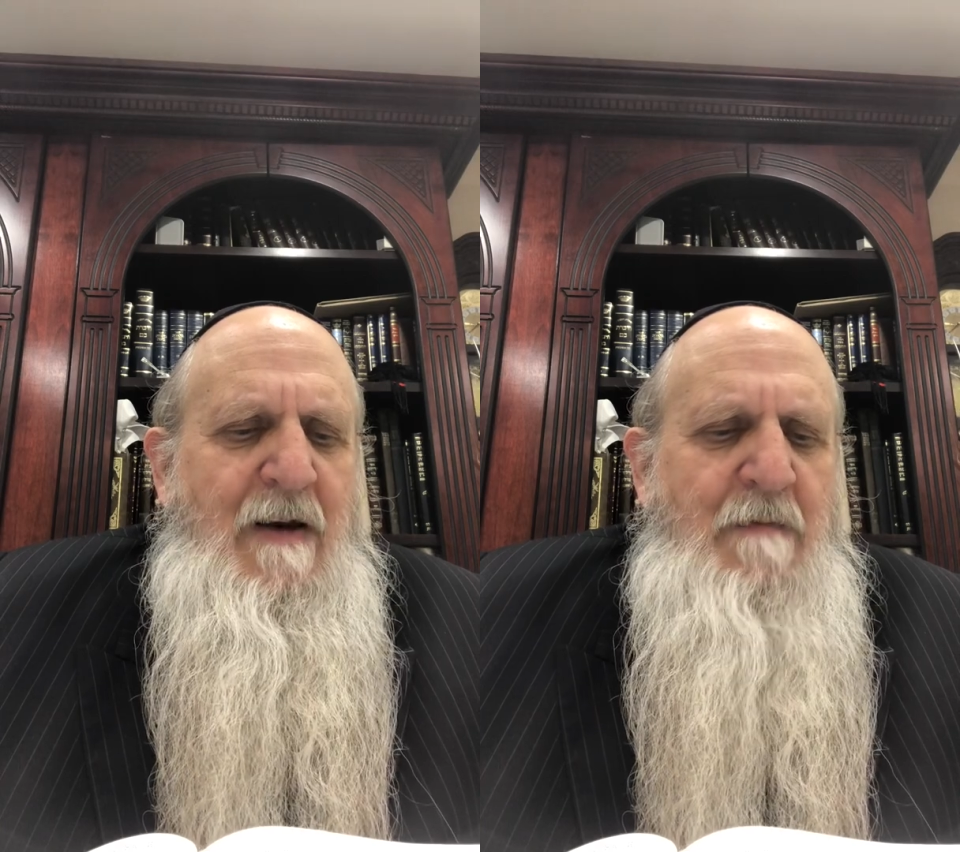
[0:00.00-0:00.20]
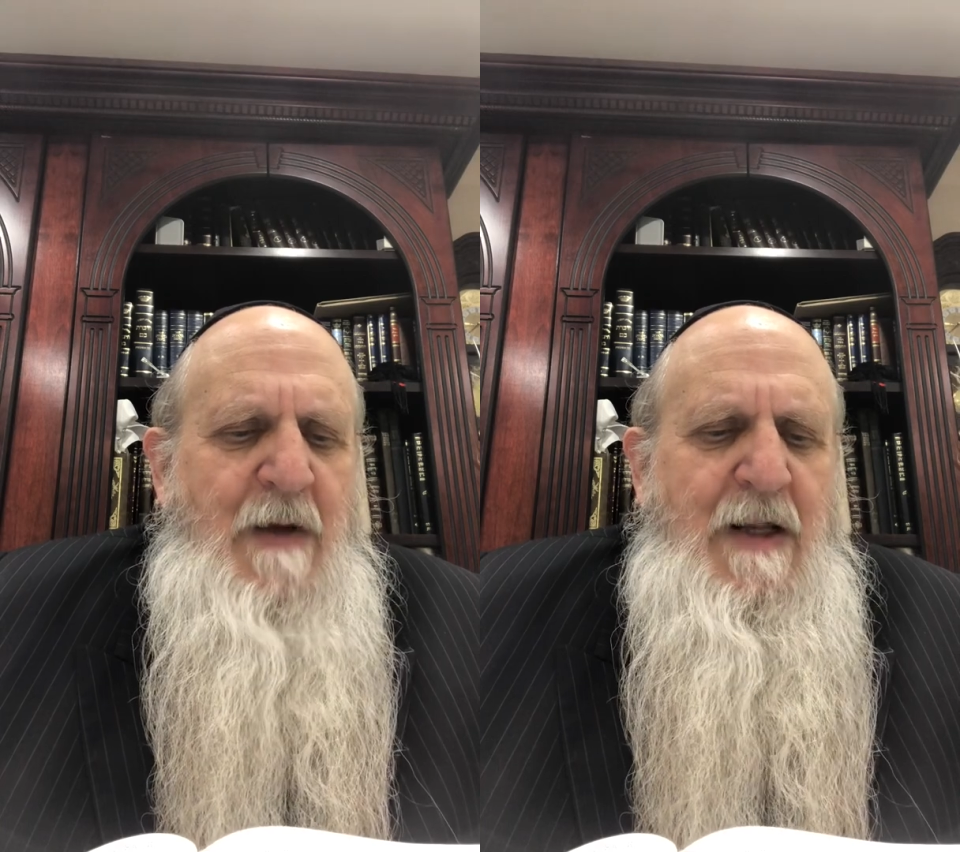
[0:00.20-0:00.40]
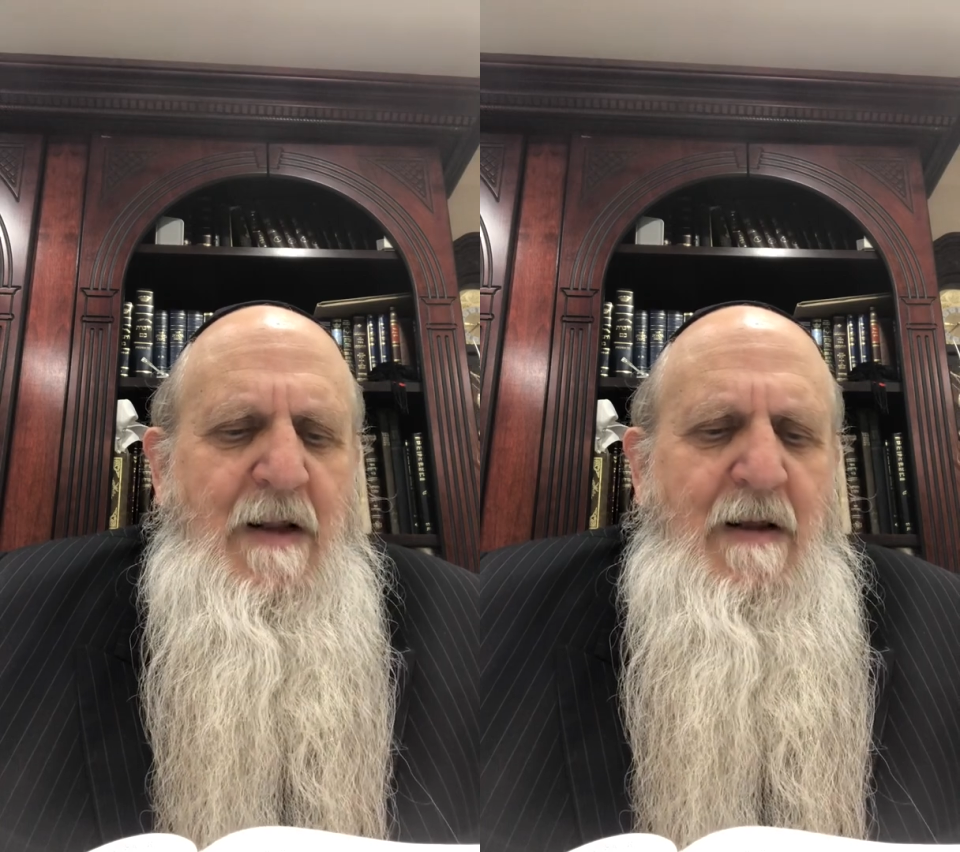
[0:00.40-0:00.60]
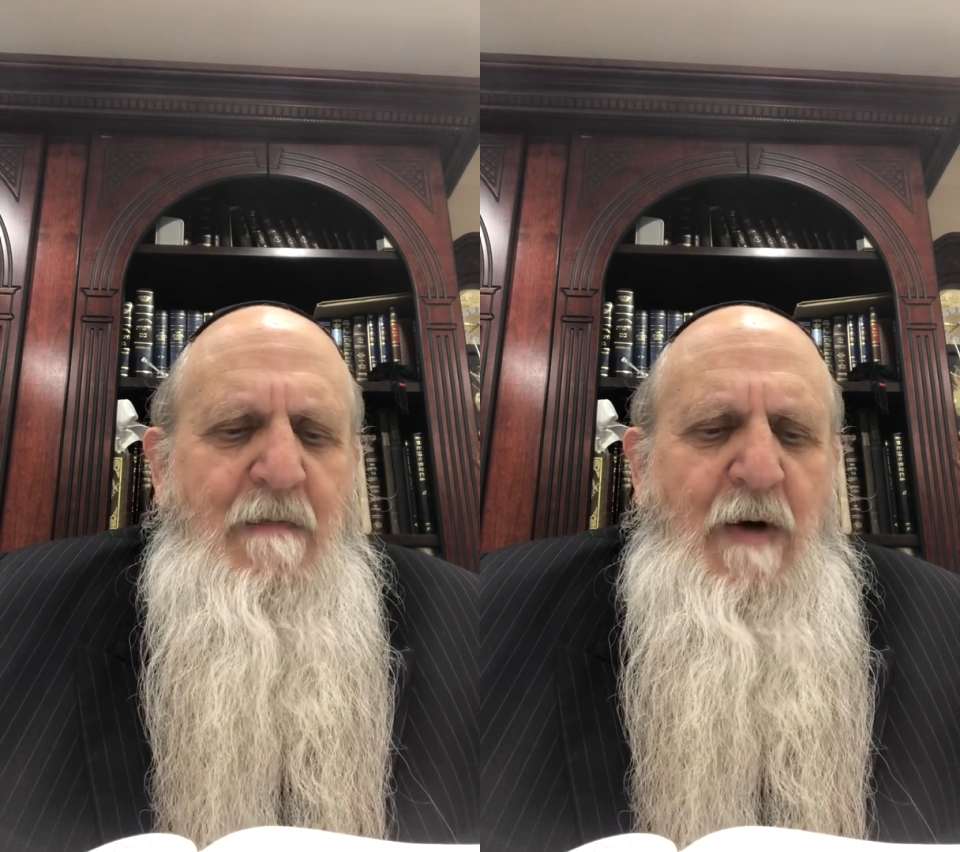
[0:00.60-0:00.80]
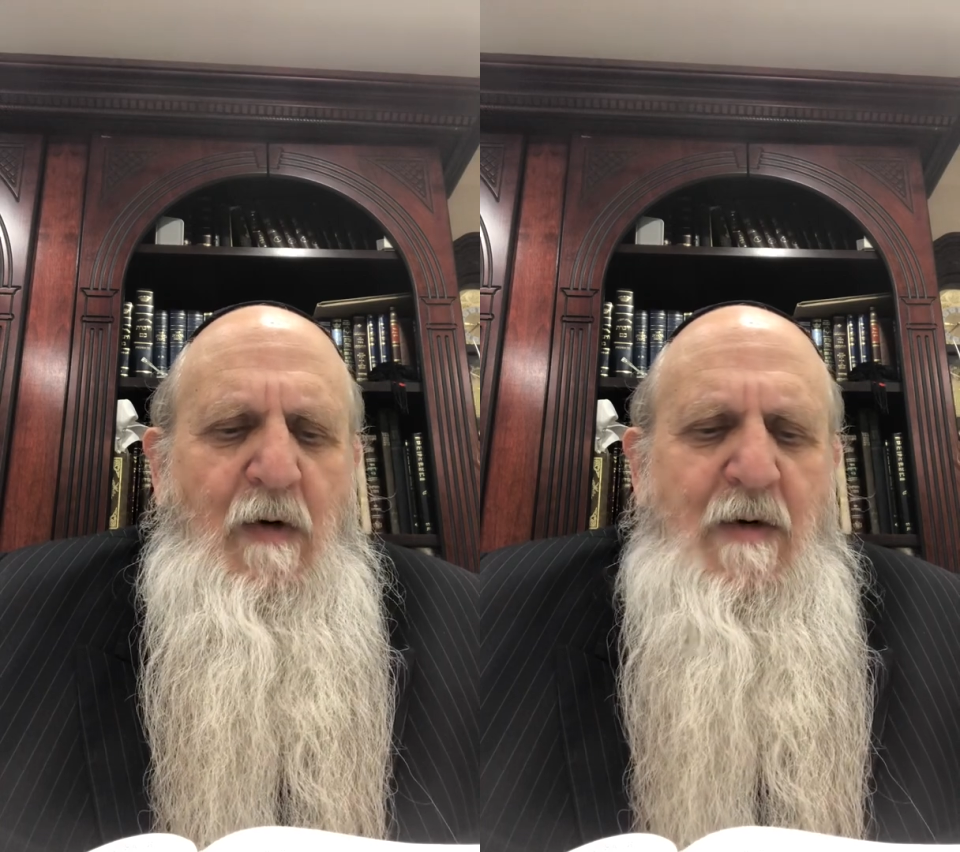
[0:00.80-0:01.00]
immediately
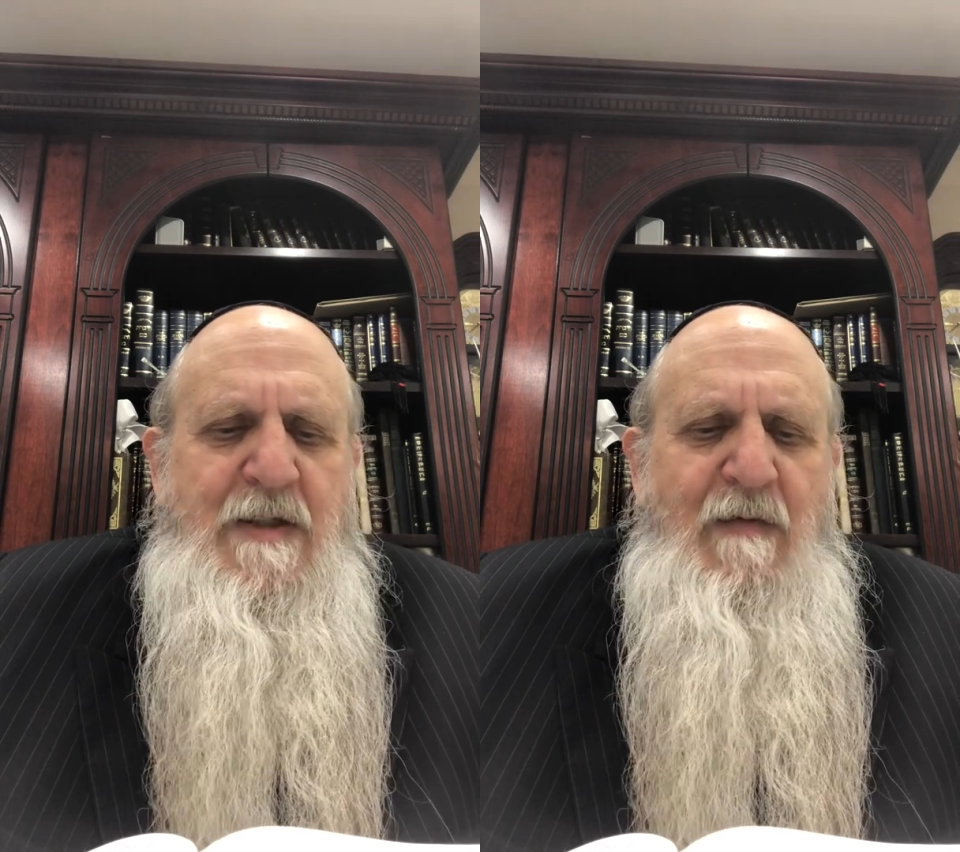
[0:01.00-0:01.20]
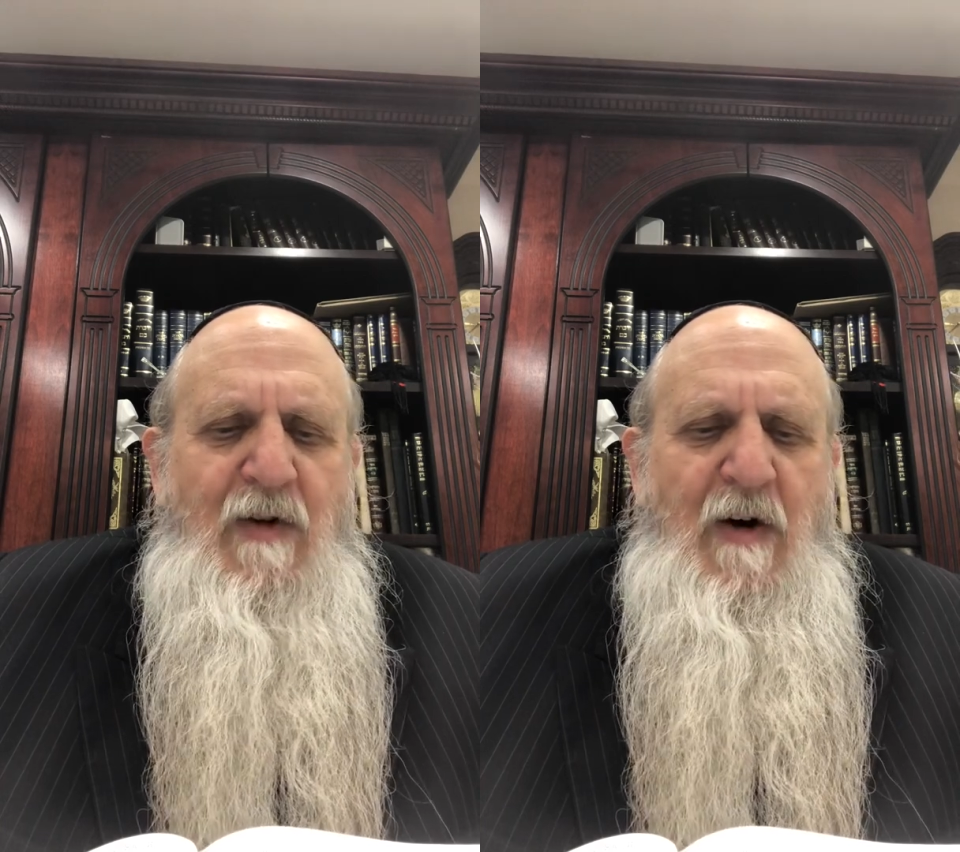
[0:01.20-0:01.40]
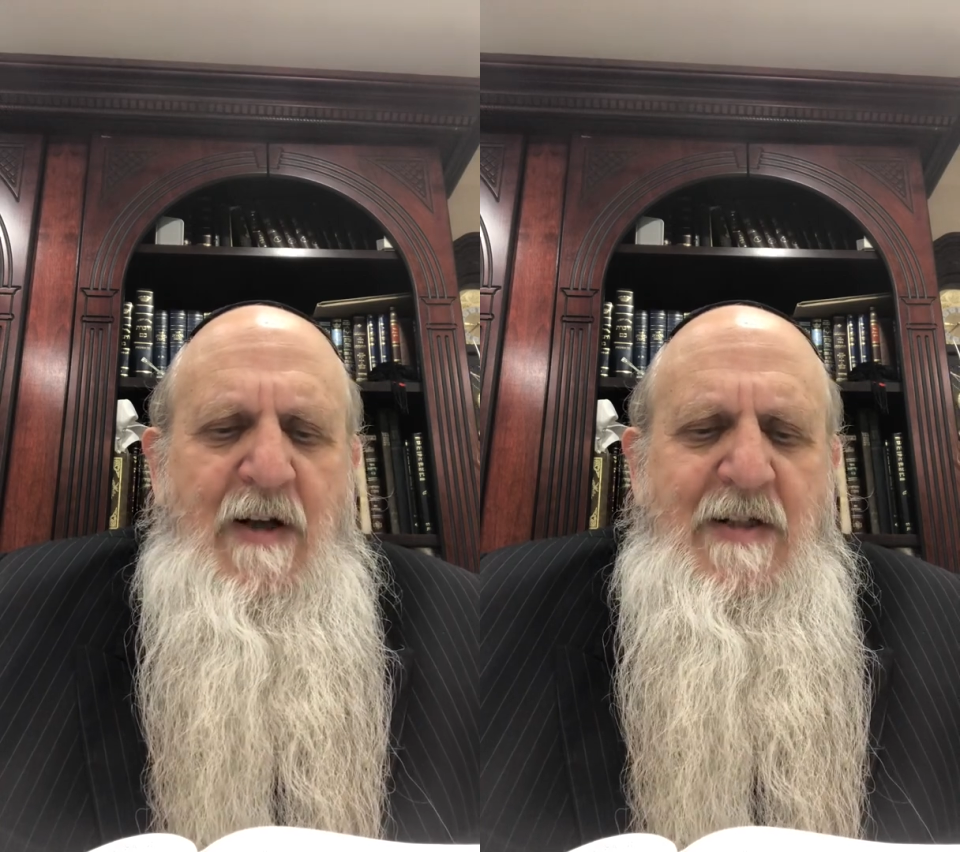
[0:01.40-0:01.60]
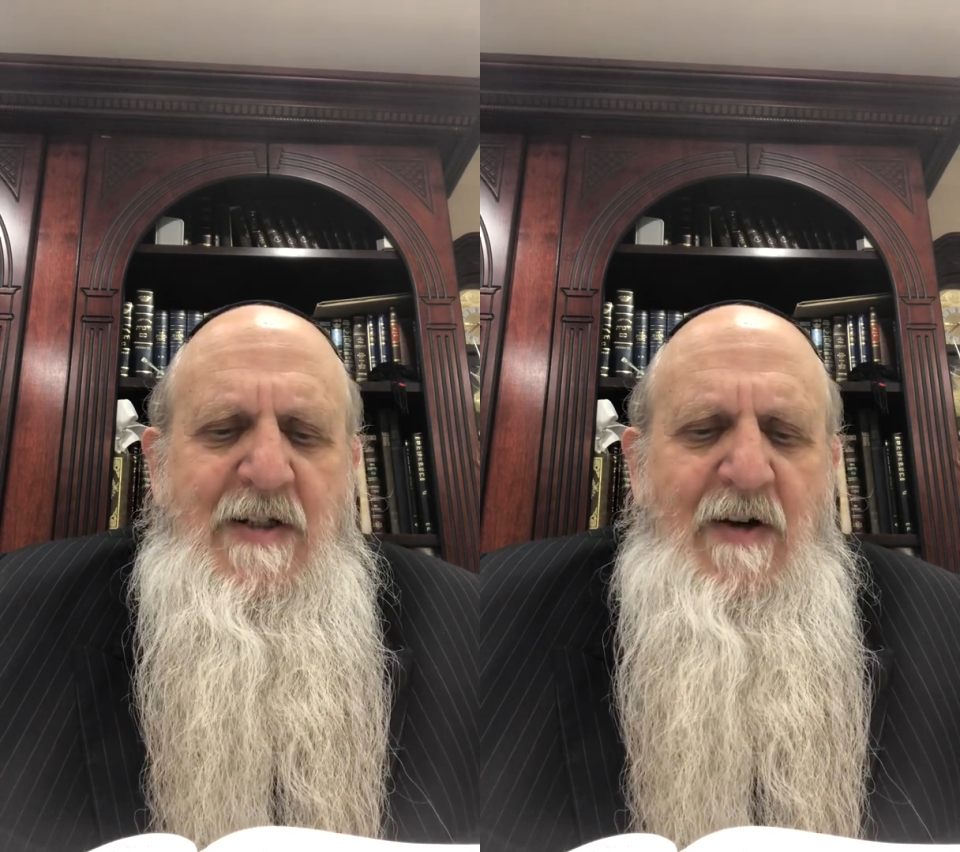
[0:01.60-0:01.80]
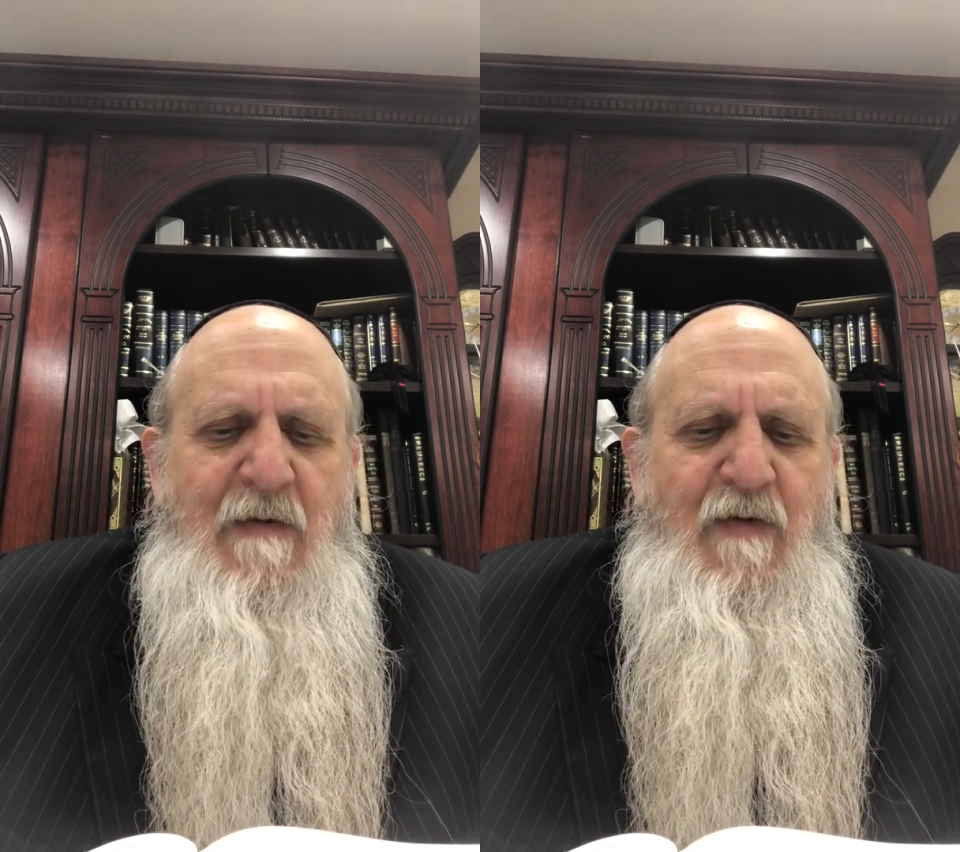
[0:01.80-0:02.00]
because of your concern